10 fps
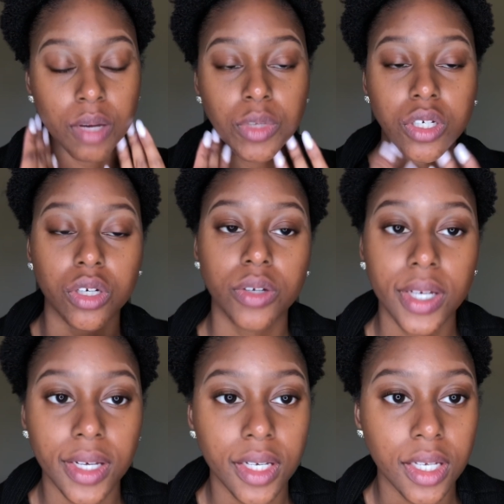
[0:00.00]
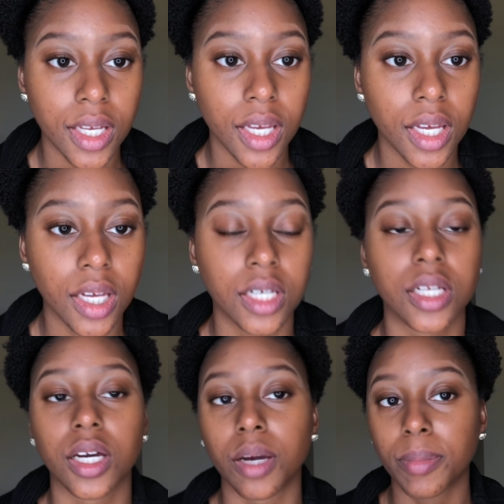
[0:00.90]
I'm gonna go ahead and
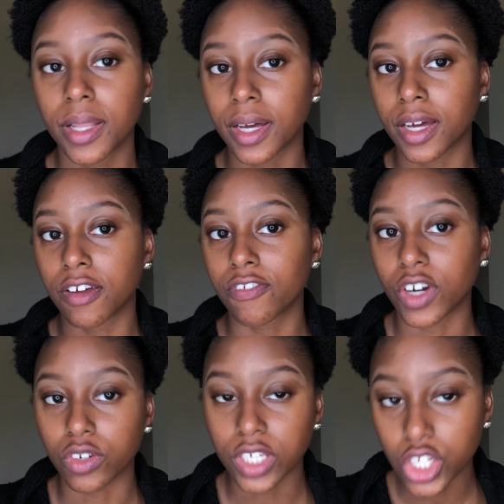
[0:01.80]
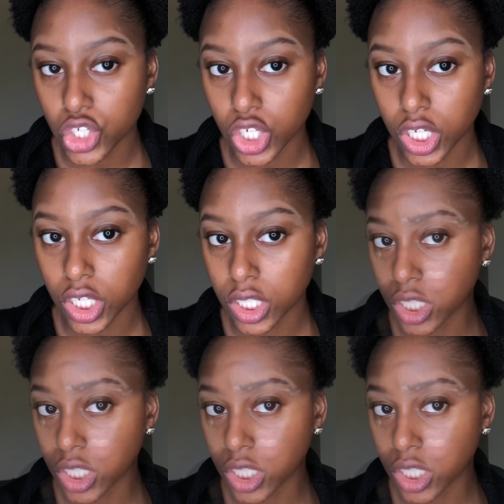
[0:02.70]
apply foundation.